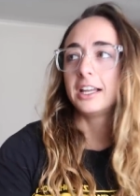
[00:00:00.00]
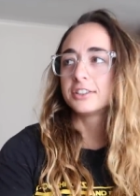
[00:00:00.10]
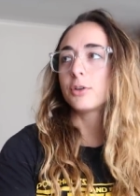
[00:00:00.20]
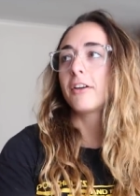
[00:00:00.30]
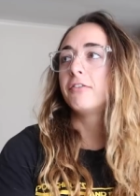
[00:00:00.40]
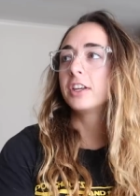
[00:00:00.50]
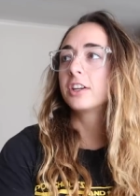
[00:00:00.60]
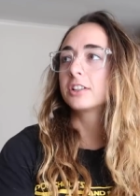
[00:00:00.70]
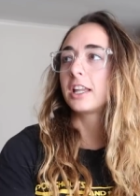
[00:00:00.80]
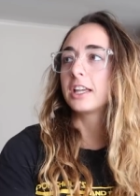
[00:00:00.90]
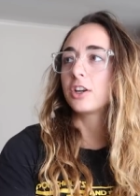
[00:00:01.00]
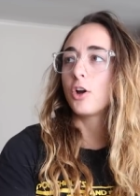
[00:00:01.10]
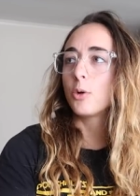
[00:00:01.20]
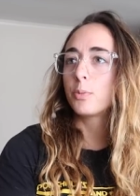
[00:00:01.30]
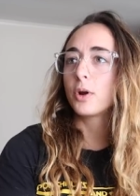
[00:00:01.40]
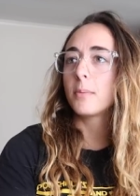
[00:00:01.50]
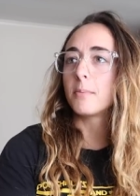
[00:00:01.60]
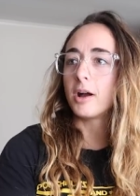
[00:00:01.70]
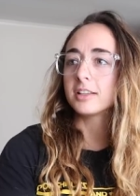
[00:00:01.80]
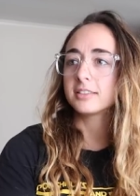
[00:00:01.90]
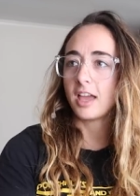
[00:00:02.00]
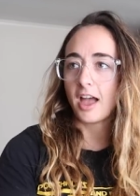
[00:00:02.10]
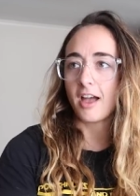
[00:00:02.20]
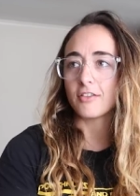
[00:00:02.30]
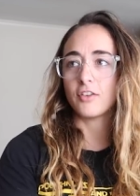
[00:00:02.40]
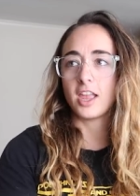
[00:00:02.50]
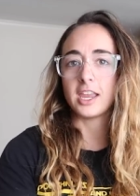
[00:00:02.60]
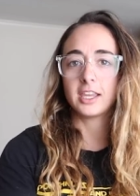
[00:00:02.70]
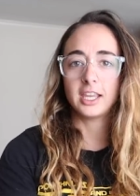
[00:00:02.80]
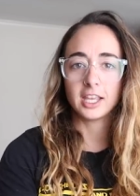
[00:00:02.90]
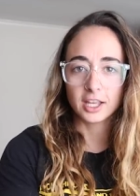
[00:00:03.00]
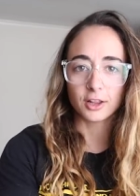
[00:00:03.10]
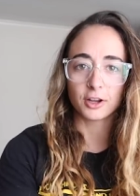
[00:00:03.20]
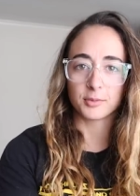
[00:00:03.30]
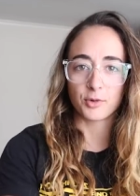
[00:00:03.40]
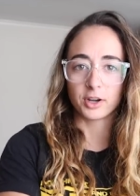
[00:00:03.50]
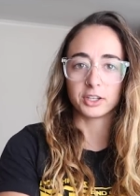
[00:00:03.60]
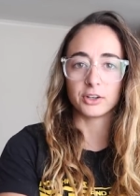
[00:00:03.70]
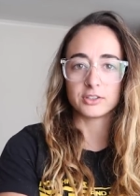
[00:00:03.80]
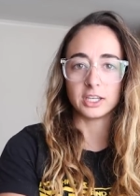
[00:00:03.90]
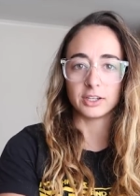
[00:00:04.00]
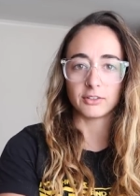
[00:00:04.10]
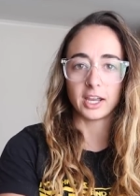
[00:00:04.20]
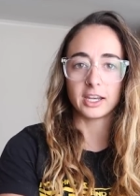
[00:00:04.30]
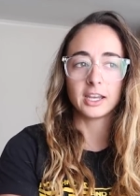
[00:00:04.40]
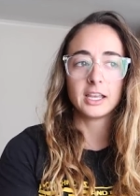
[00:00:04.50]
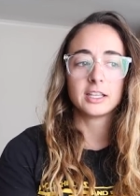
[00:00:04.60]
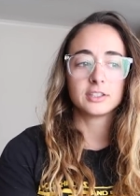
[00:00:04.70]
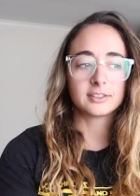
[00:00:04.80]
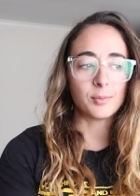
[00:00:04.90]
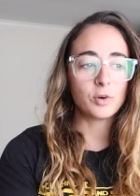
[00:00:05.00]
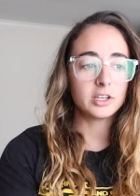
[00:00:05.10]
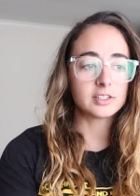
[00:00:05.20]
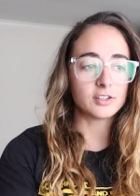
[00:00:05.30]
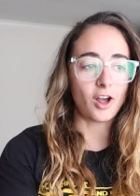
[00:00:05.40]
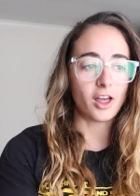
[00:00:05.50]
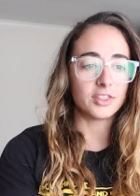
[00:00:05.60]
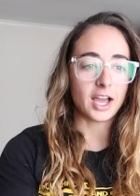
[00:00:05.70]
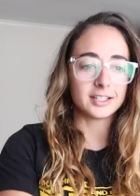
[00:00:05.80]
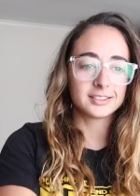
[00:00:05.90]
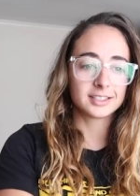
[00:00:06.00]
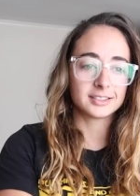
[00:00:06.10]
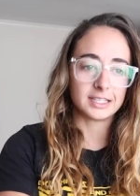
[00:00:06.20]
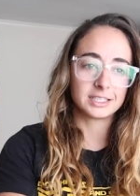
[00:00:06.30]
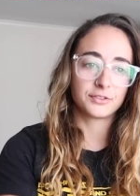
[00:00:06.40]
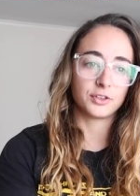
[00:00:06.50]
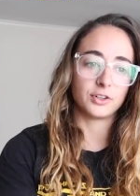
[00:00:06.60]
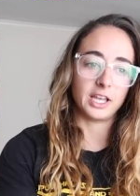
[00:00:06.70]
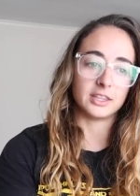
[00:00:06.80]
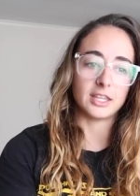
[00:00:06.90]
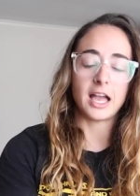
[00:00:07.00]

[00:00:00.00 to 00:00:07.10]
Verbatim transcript: And so I figured like Oprah must have a killer morning routine, right? Someone is not that successful and